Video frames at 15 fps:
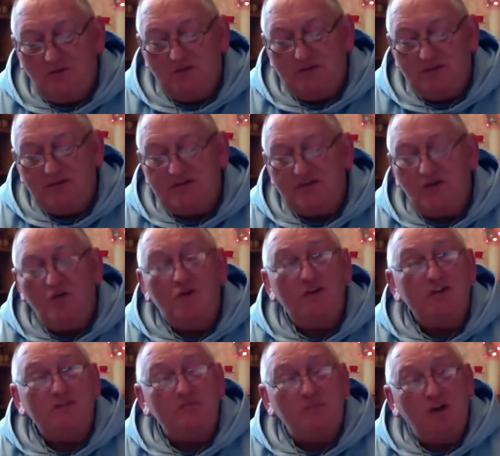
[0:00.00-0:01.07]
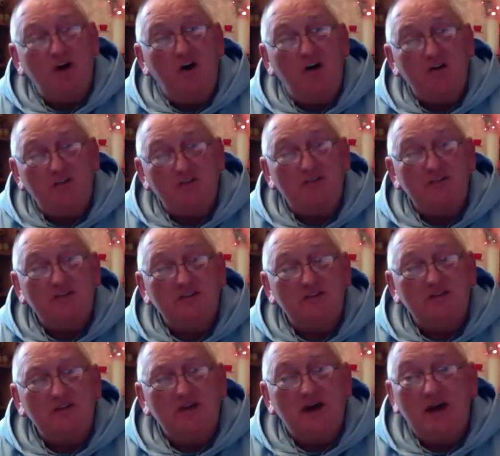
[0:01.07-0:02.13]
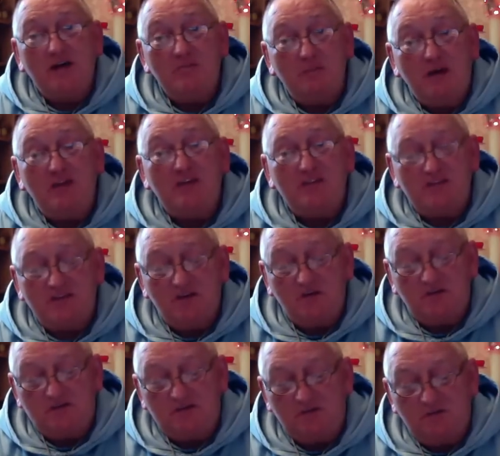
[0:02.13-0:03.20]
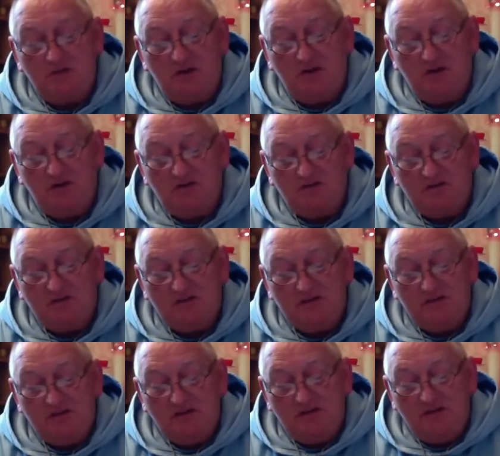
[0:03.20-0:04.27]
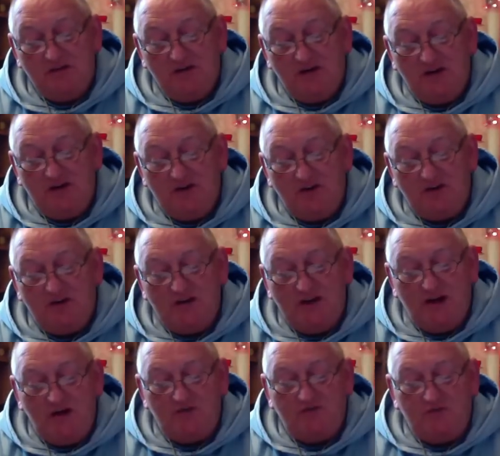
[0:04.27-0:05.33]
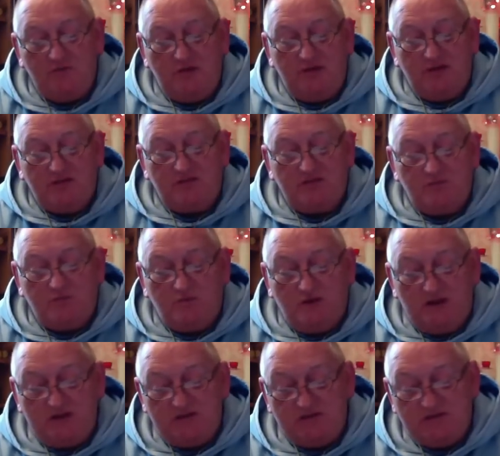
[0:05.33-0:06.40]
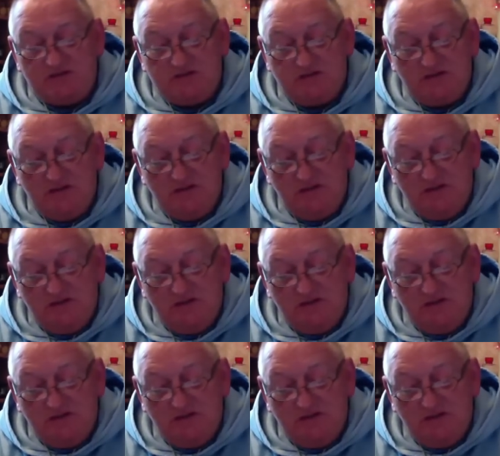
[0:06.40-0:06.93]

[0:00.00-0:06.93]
When the soul is blocked, and many souls are blocked, and not allowed to be expressed,